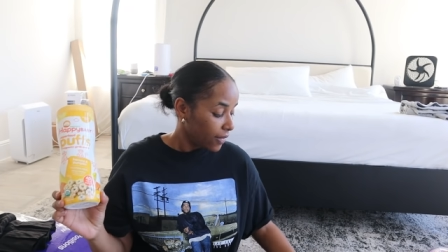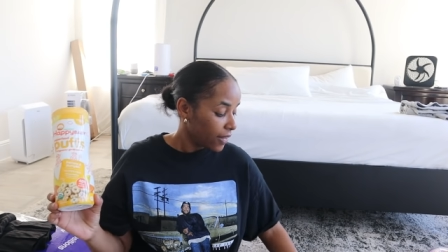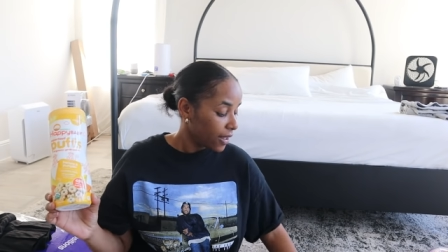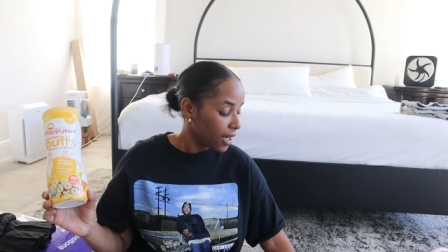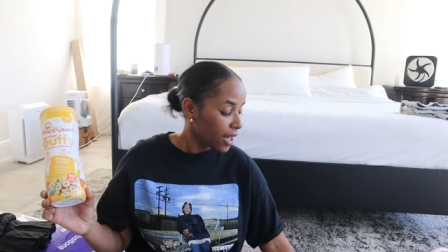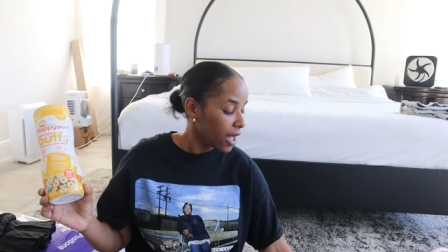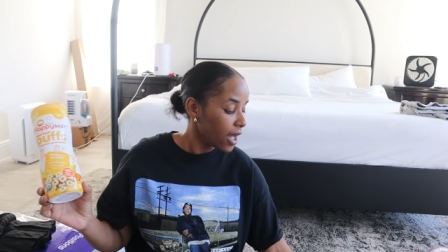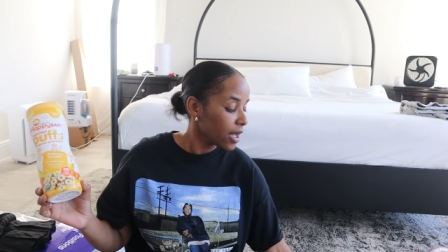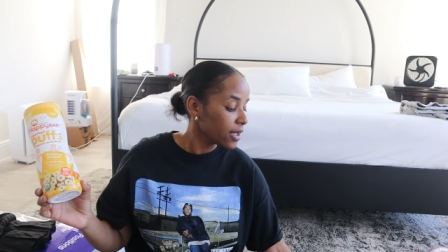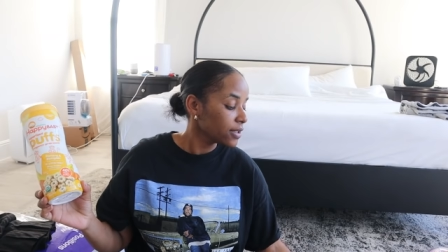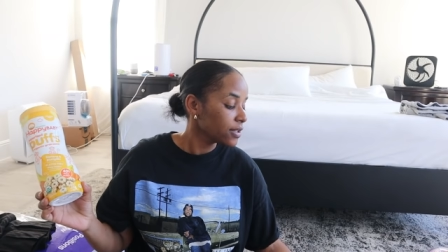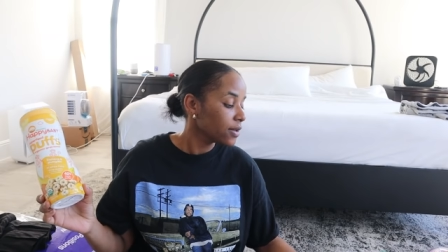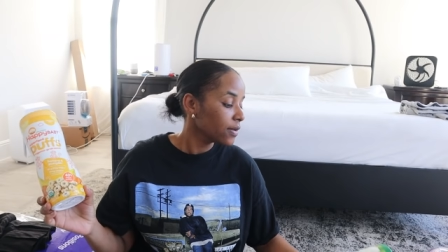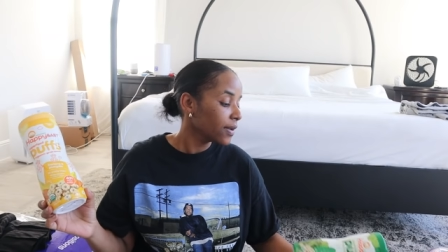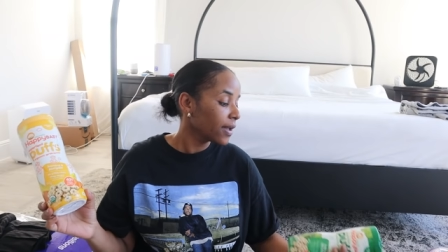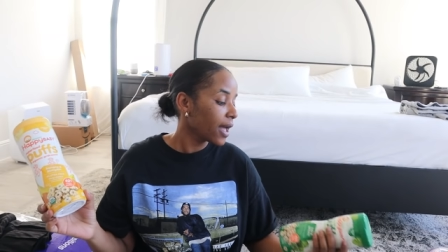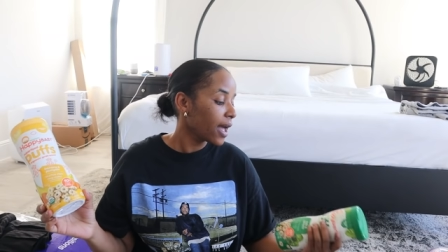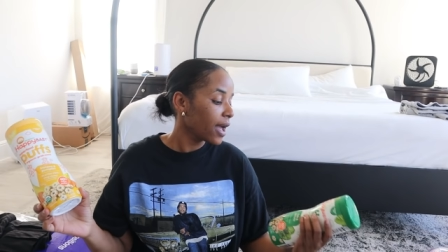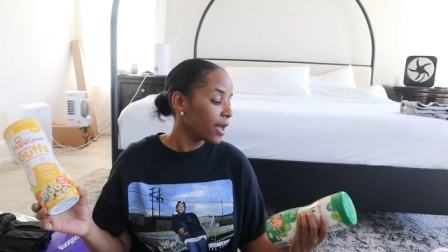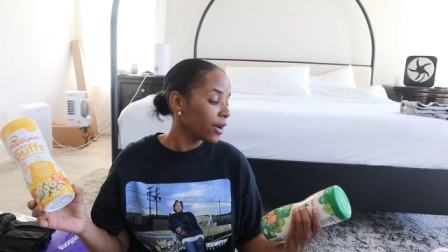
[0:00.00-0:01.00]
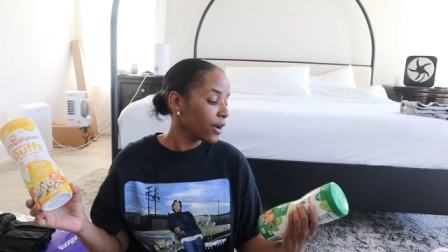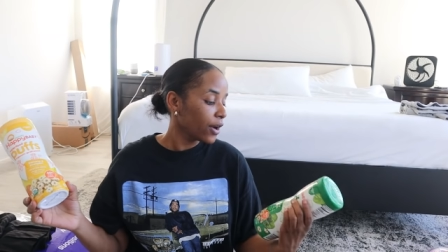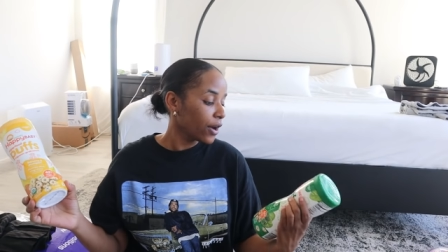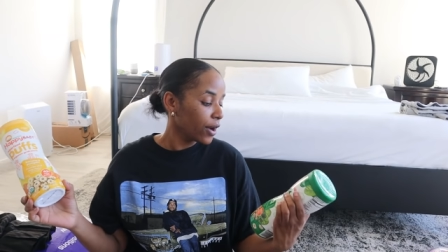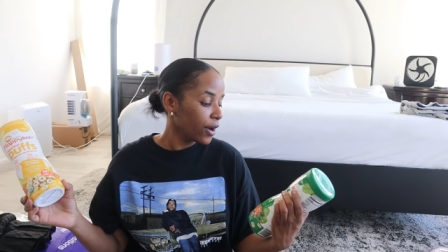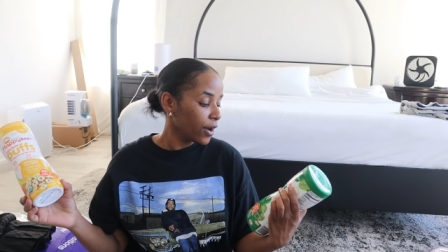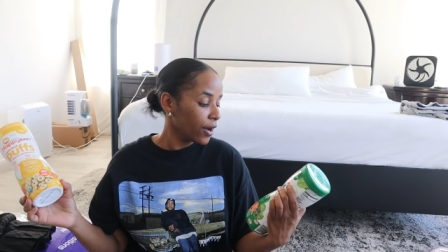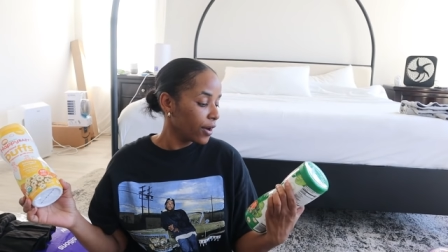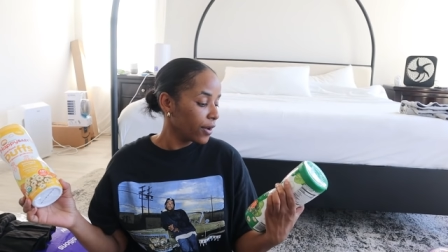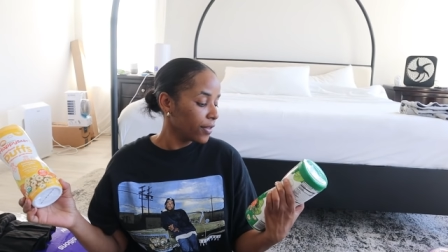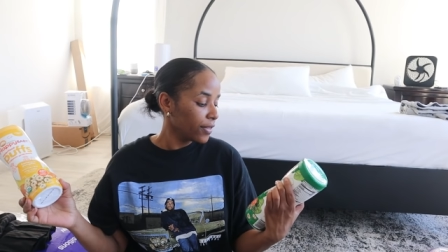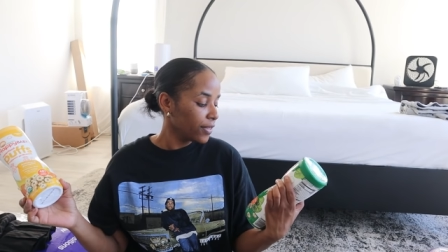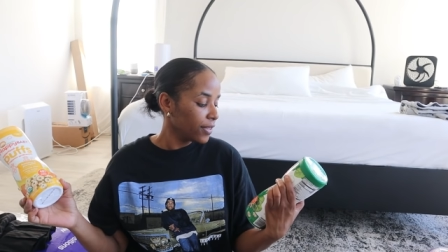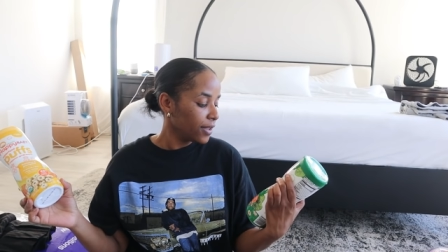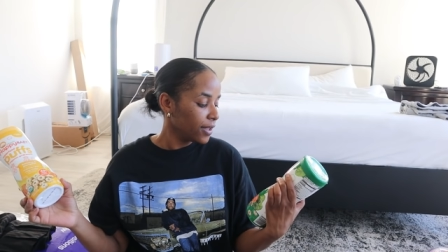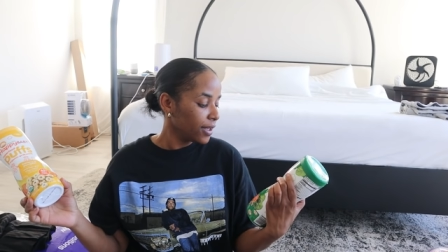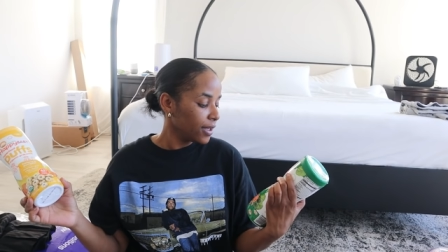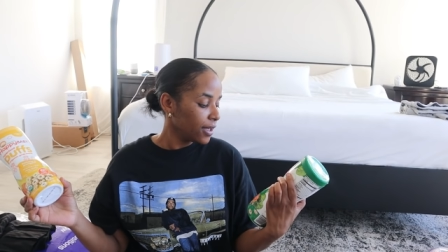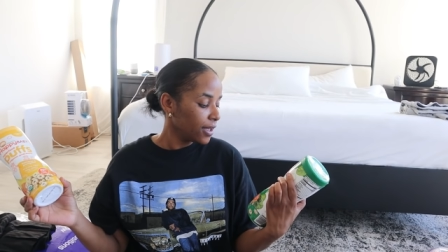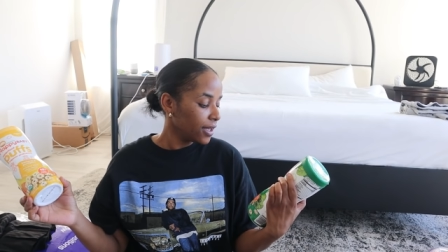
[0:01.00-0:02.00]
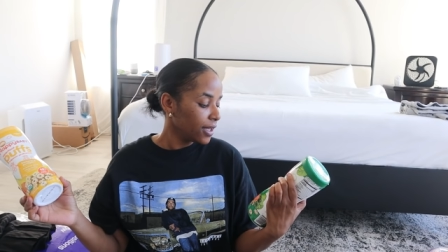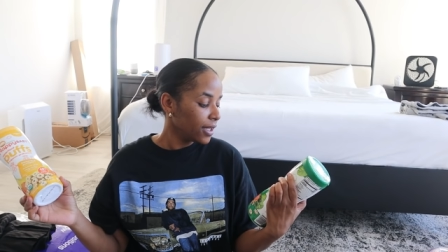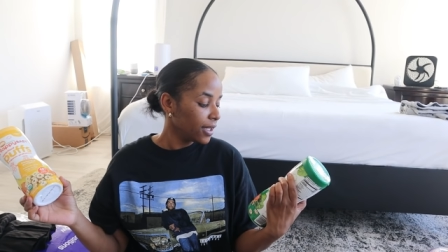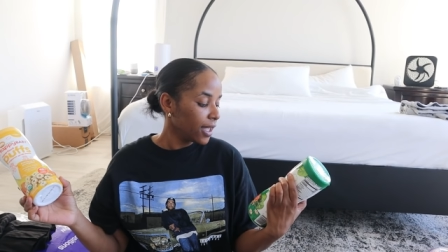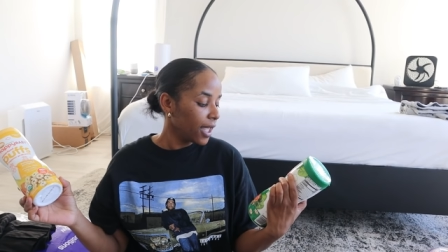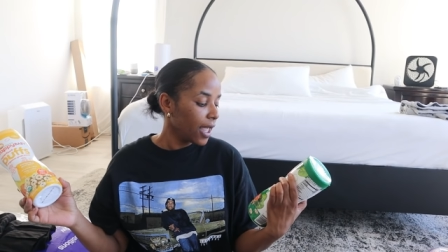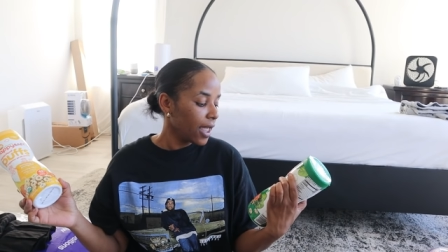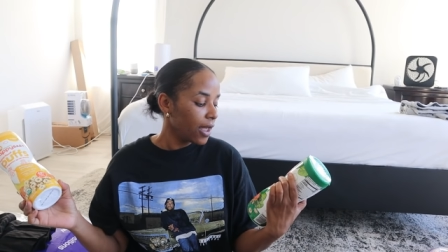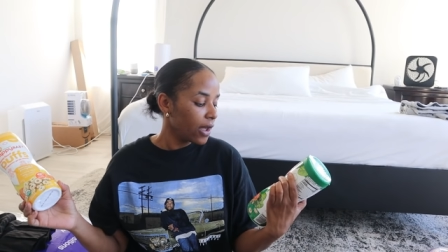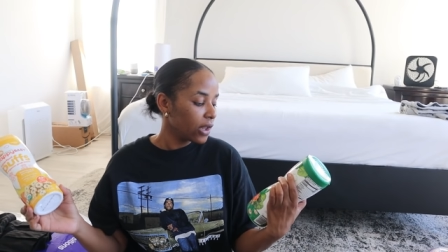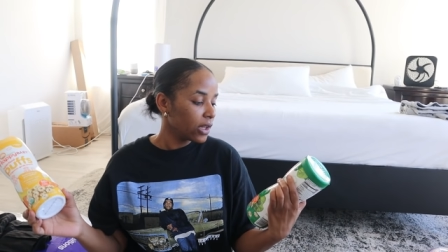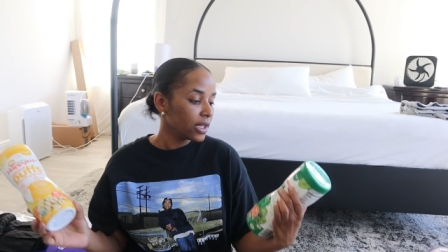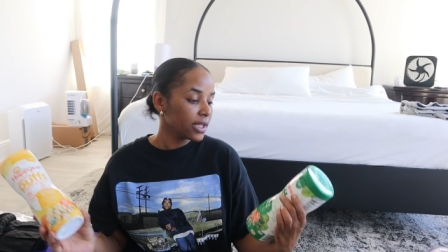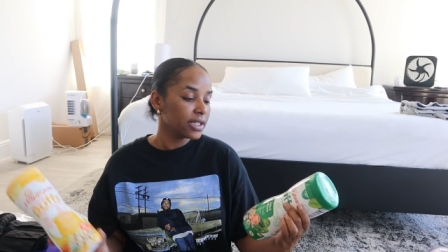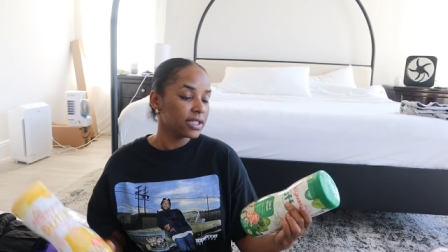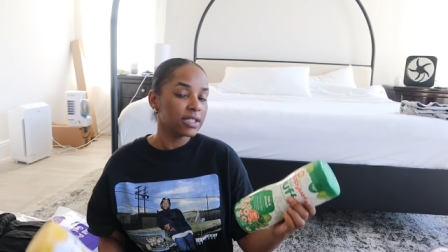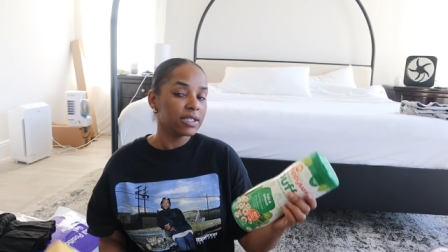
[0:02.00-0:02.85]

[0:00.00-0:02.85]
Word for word: Then I also got her the kale and